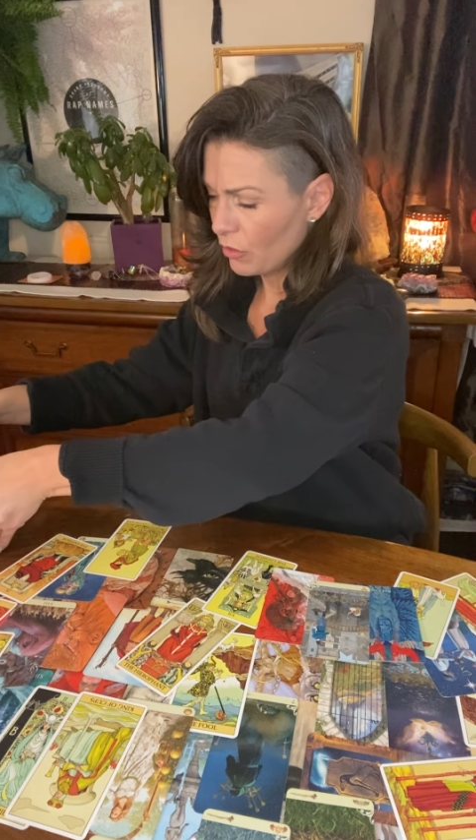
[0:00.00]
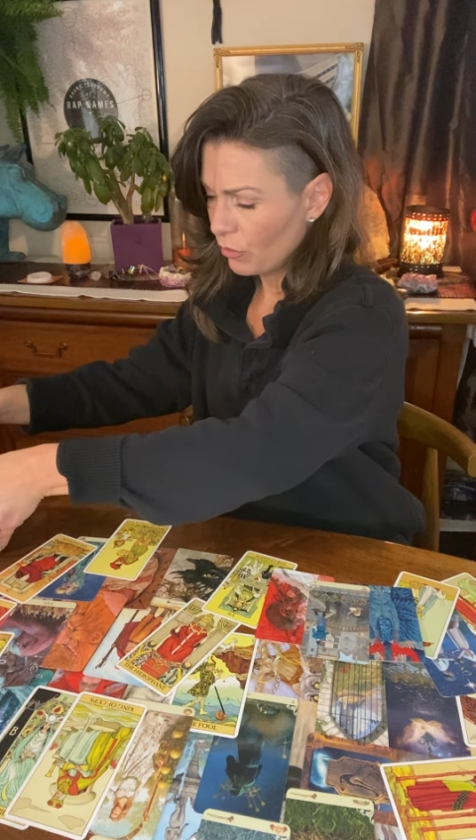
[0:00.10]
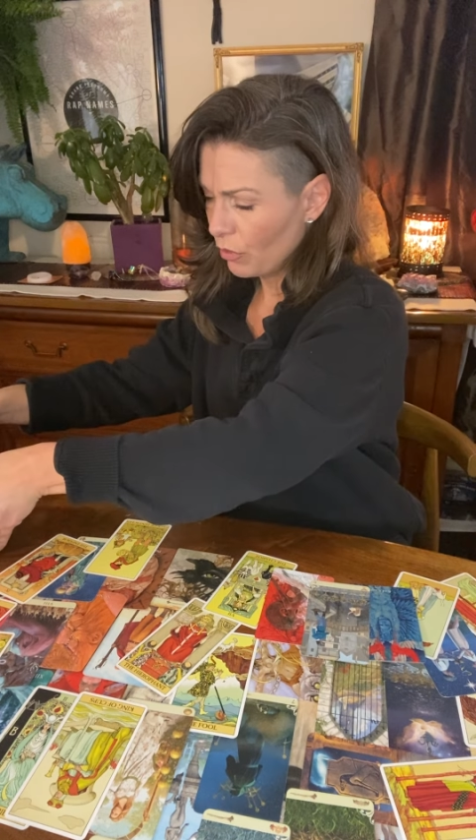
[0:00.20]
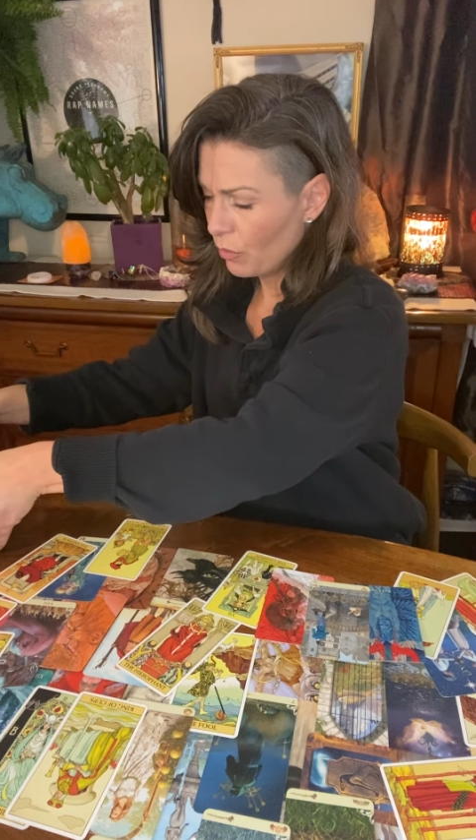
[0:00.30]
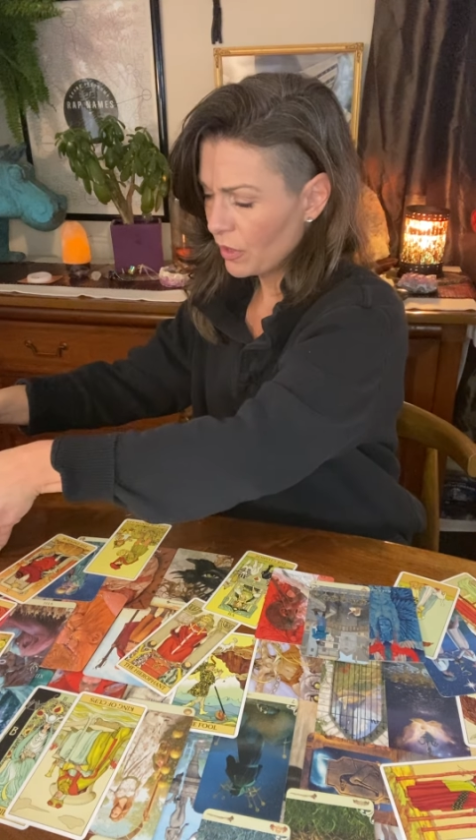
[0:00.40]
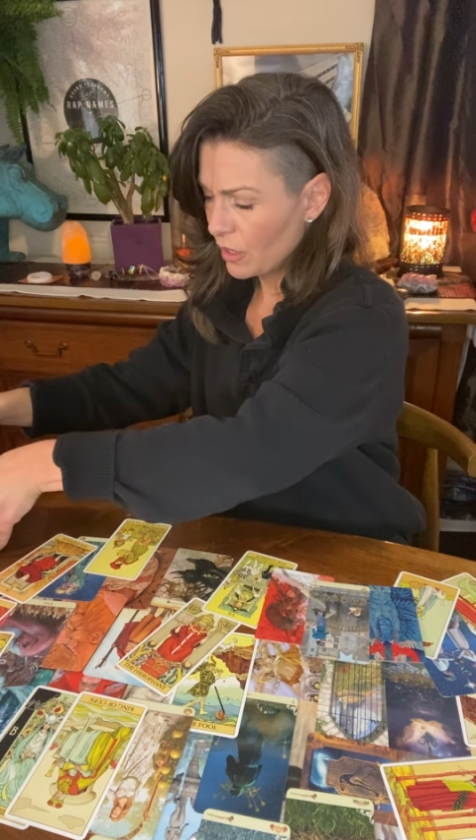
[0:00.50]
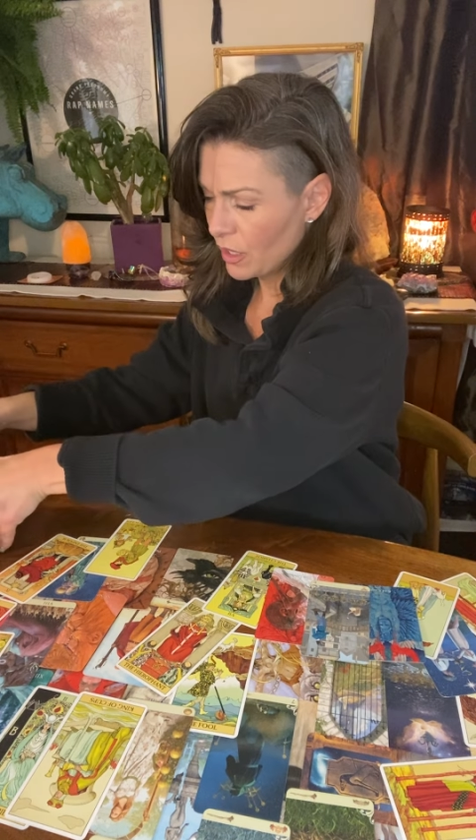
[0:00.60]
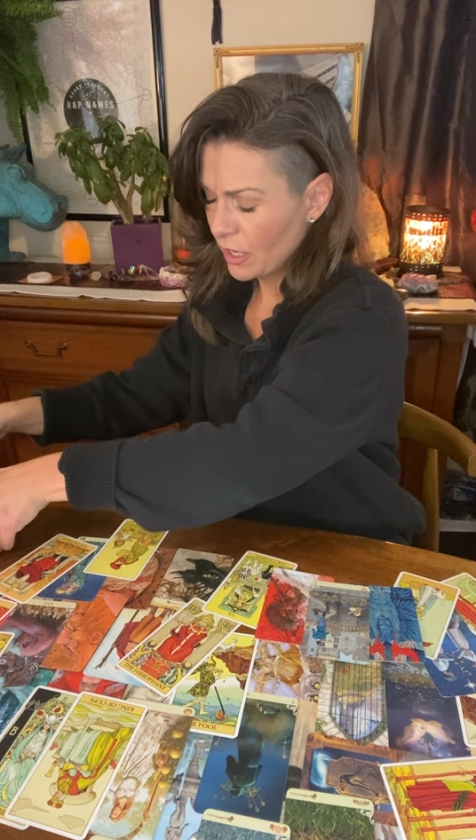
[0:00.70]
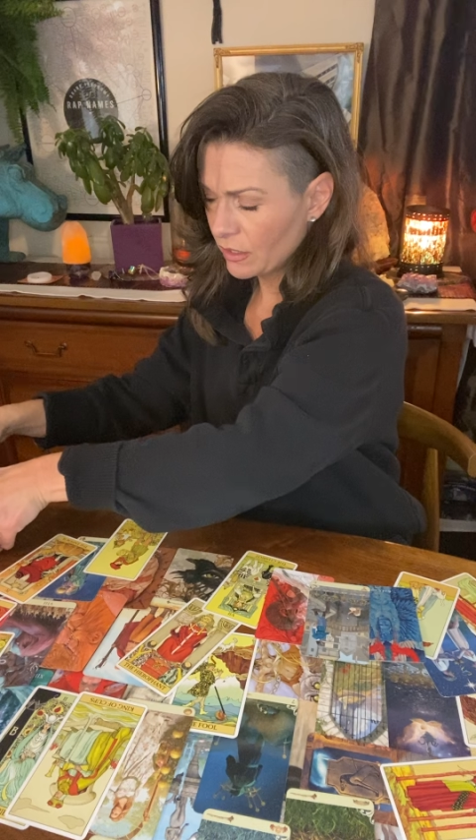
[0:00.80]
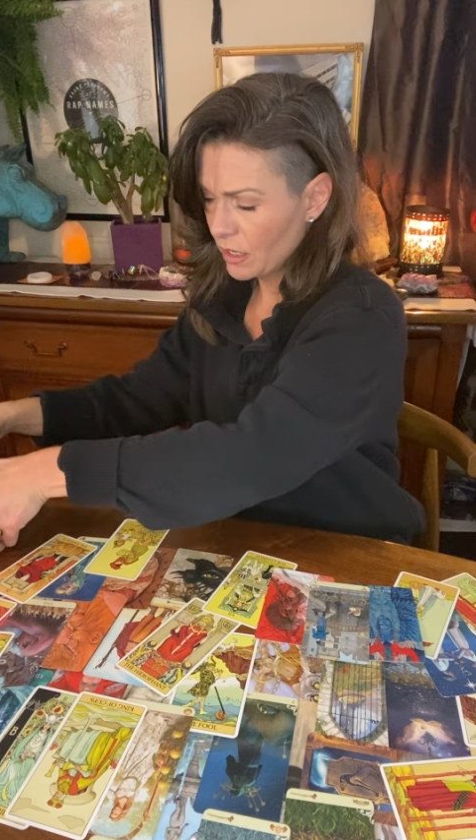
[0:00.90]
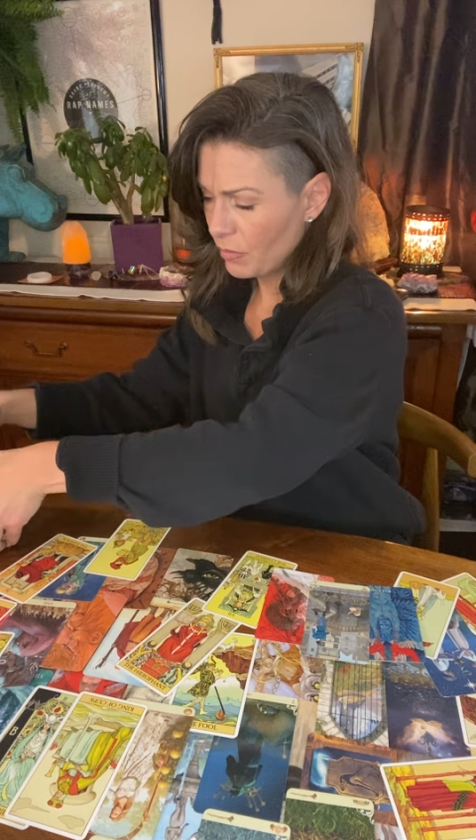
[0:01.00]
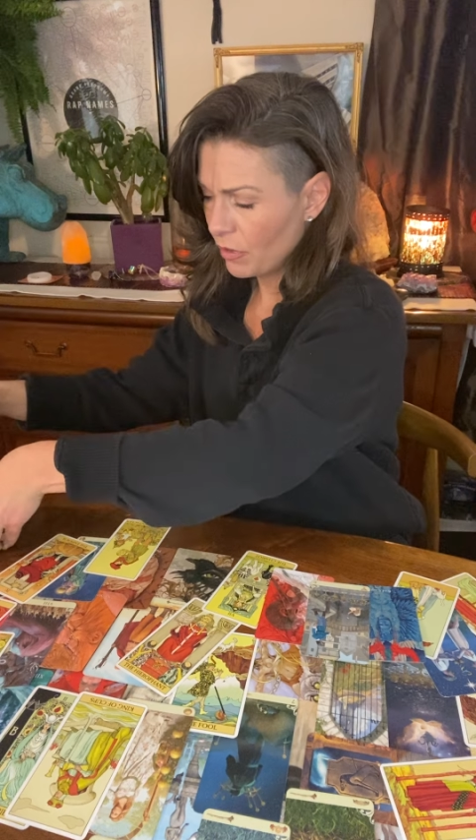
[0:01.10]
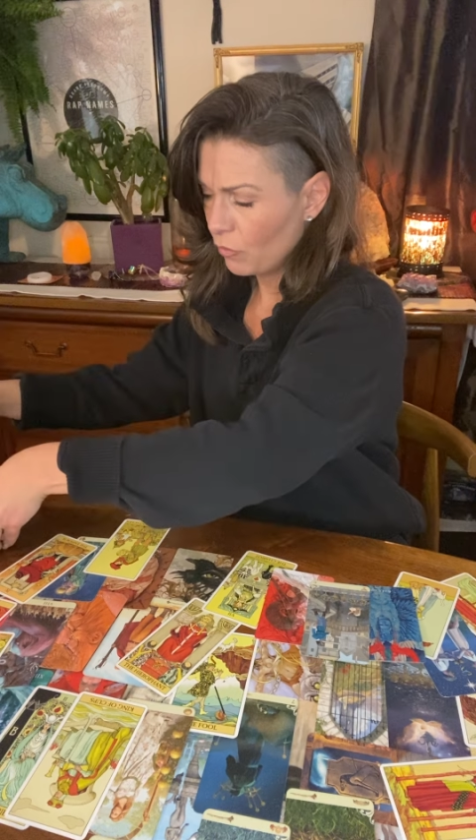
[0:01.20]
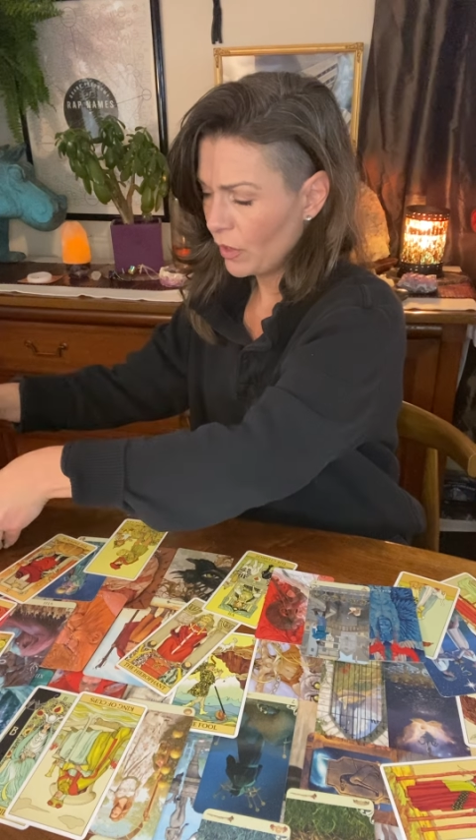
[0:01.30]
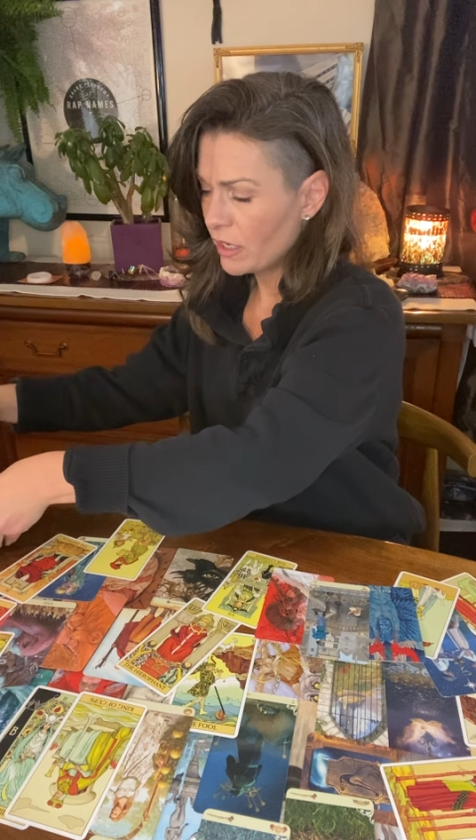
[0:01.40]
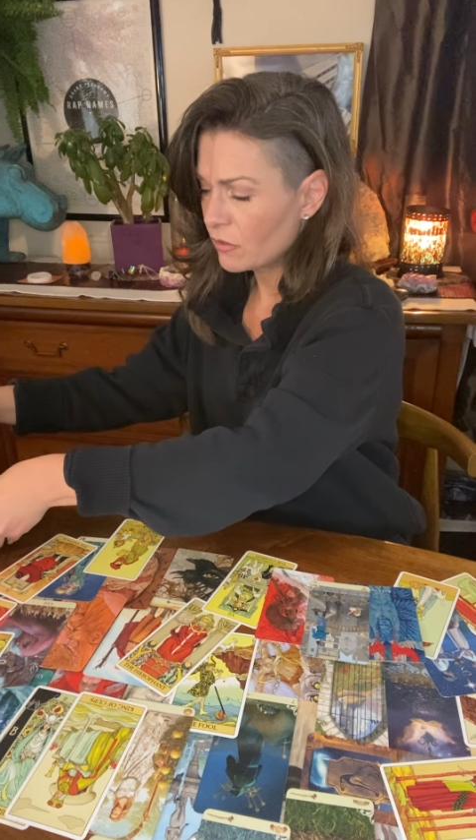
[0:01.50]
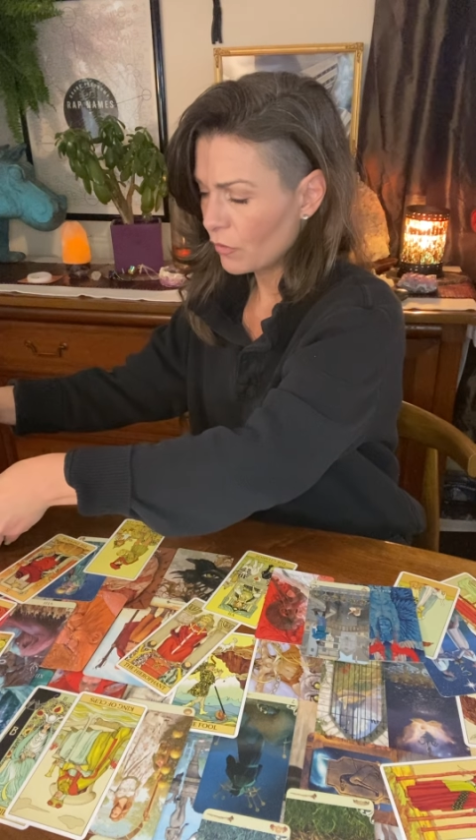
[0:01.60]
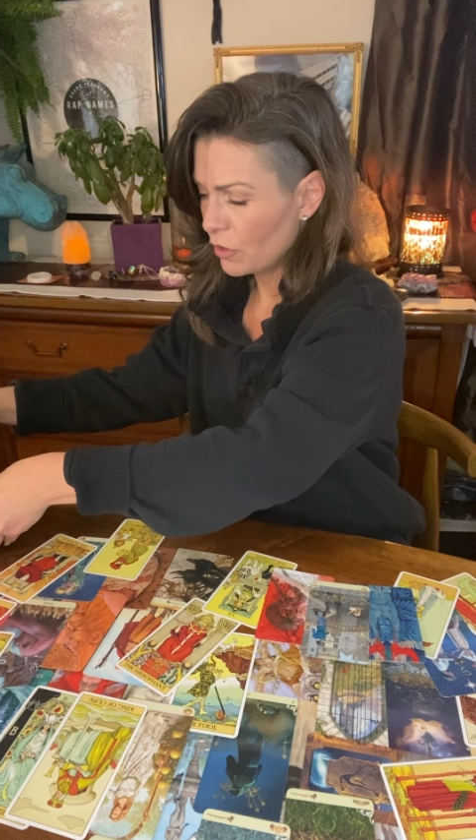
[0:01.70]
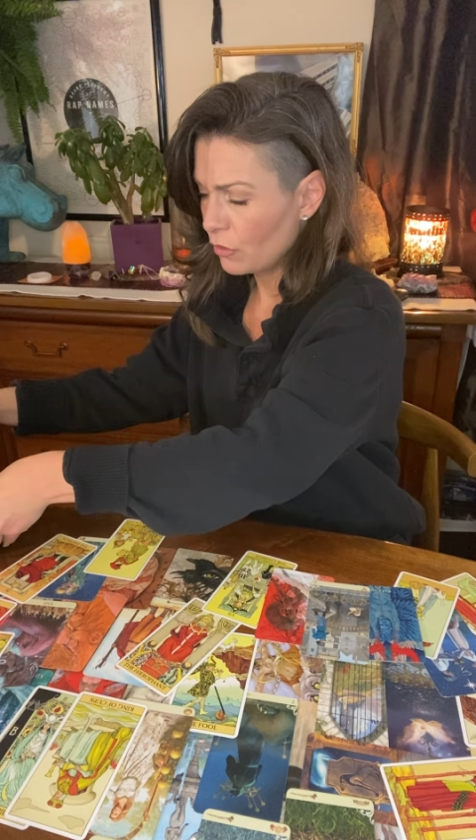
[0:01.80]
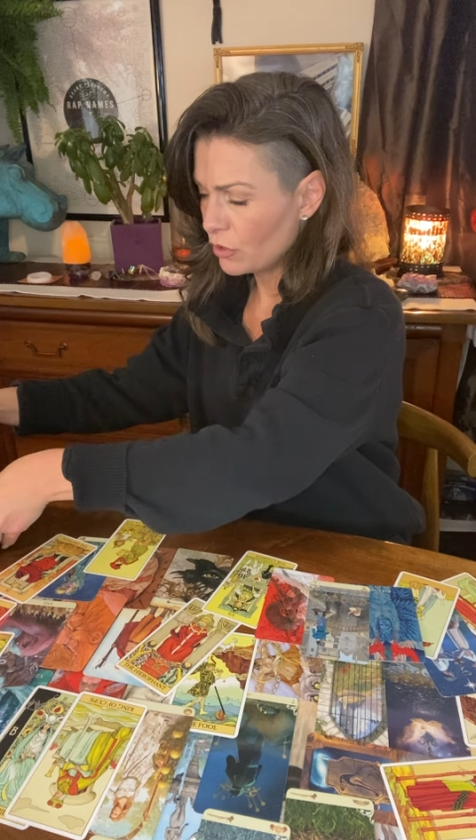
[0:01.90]
through within the next couple of weeks for
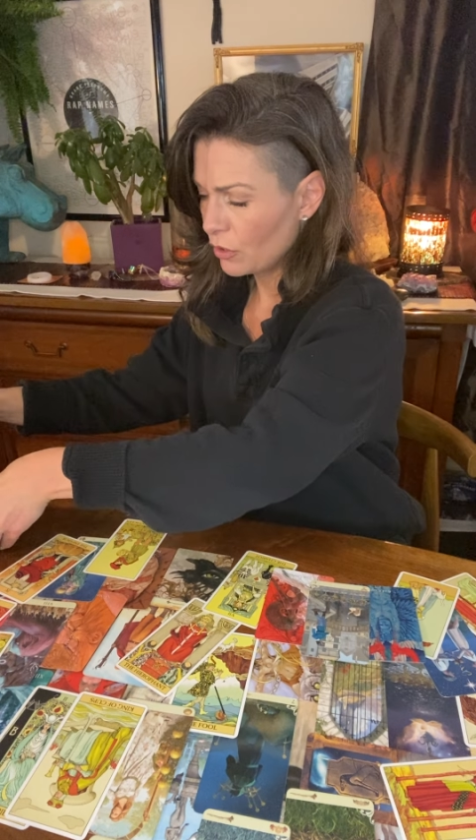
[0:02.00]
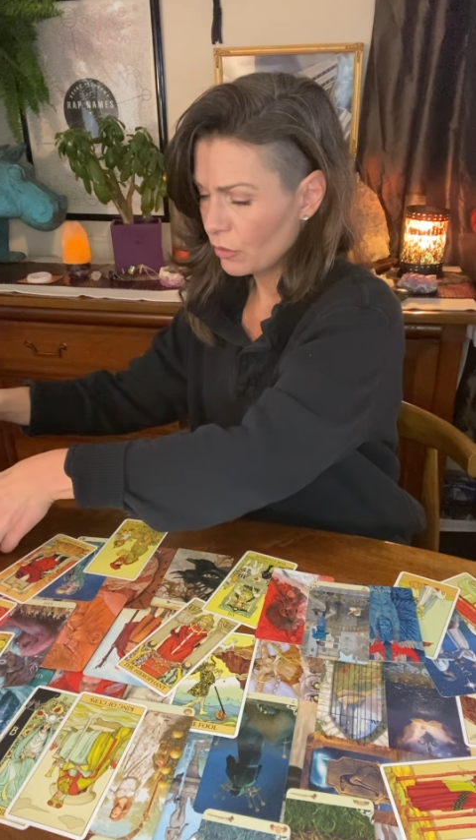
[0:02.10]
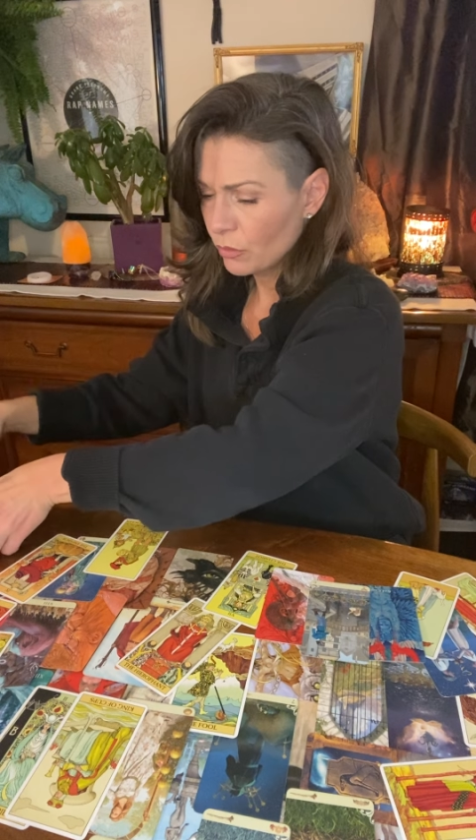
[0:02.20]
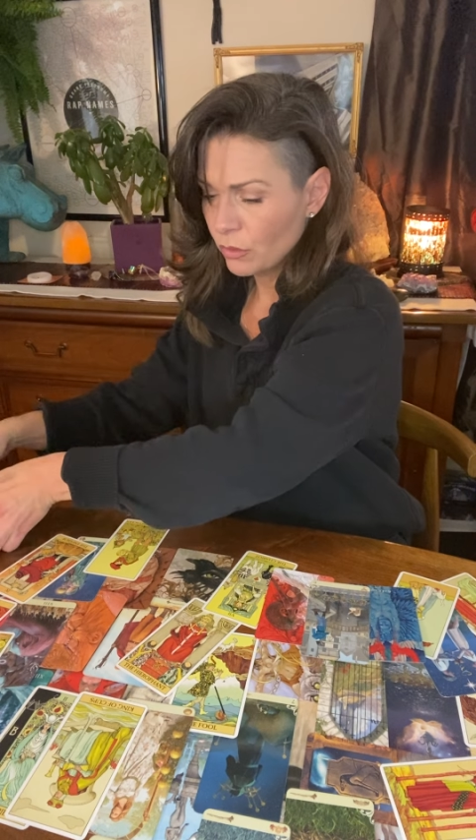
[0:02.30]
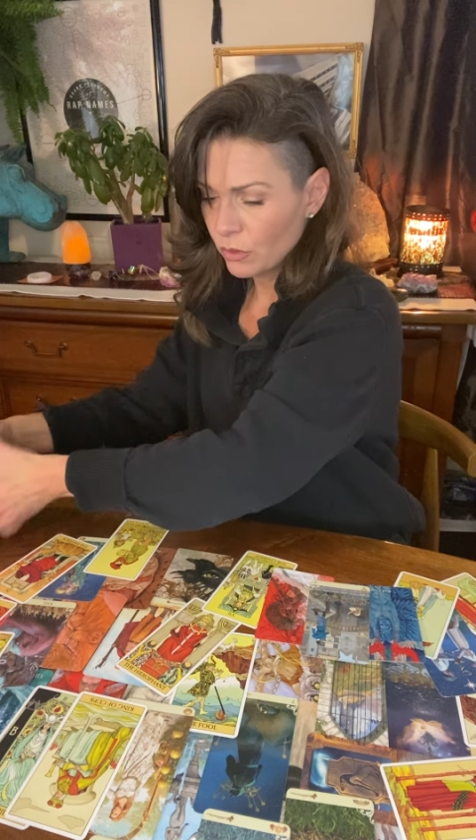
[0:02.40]
you too.